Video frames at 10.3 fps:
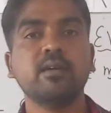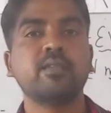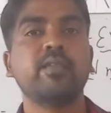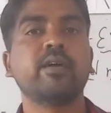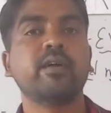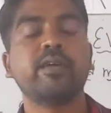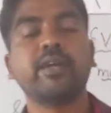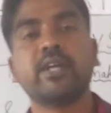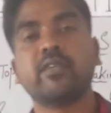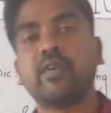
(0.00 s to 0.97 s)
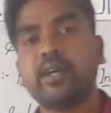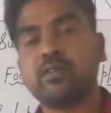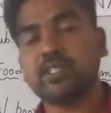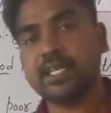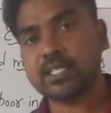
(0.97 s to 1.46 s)
The content of
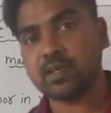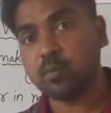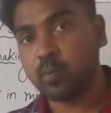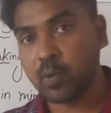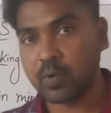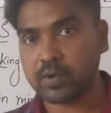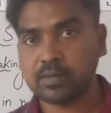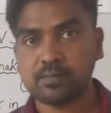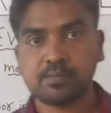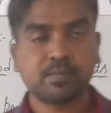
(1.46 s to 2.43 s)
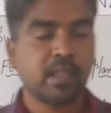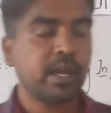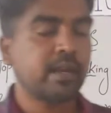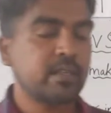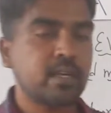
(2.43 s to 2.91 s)
nitrogen is more
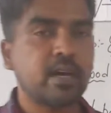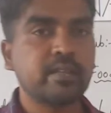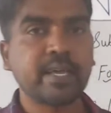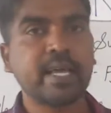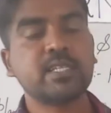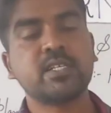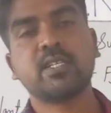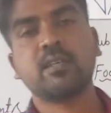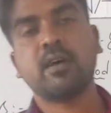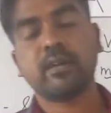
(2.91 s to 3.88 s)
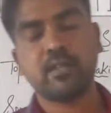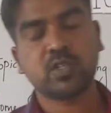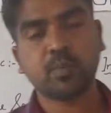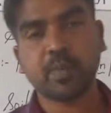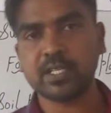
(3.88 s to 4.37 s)
and other gases are
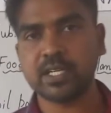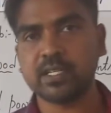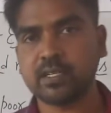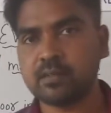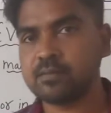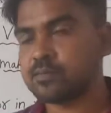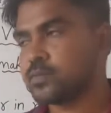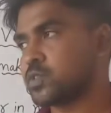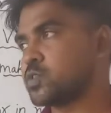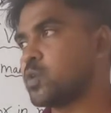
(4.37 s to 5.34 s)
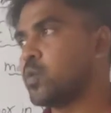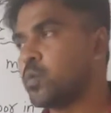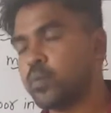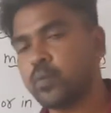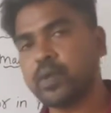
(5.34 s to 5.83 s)
also present.
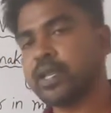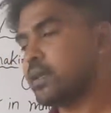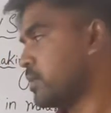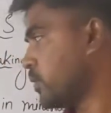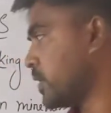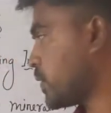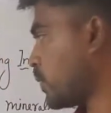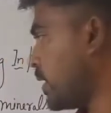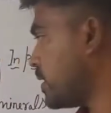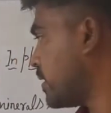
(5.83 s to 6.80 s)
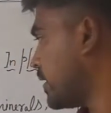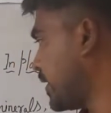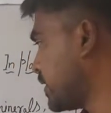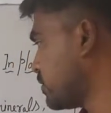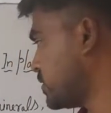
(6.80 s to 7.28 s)
So we required
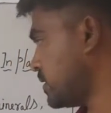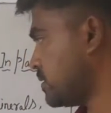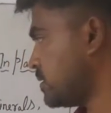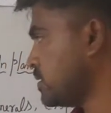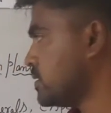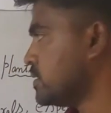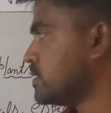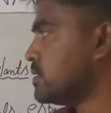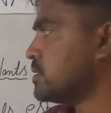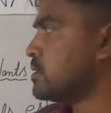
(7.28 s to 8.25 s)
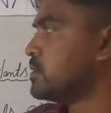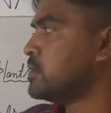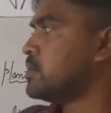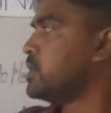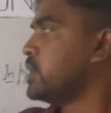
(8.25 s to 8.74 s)
nitrogen.
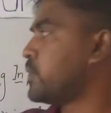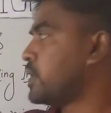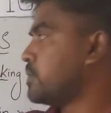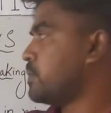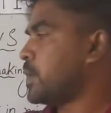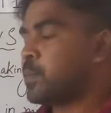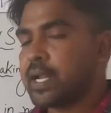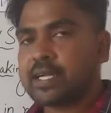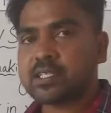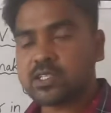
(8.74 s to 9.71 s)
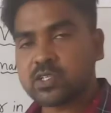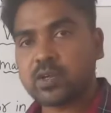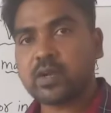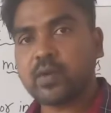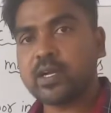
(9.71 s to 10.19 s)
Even the plants also
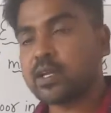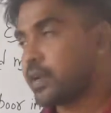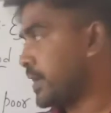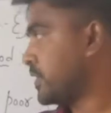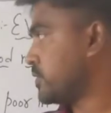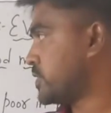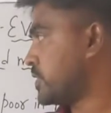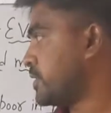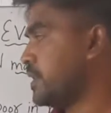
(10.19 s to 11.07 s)
required nitrogen.